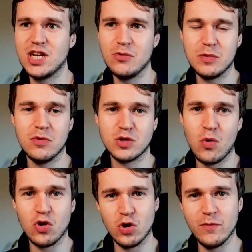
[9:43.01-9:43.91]
it was much
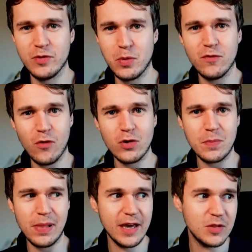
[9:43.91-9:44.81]
more comfortable for the
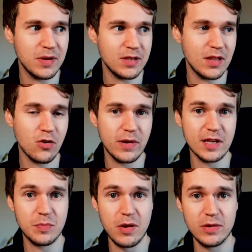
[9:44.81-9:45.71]
players because they'd already
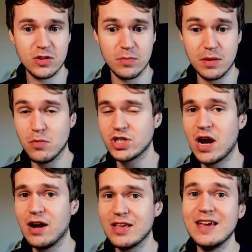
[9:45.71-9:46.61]
experienced something much
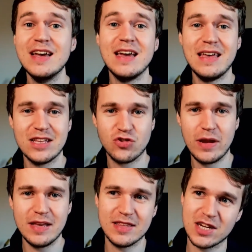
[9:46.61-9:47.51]
harder in the
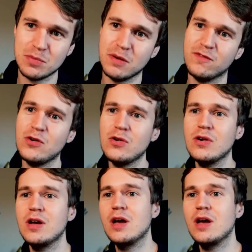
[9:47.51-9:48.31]
training session before.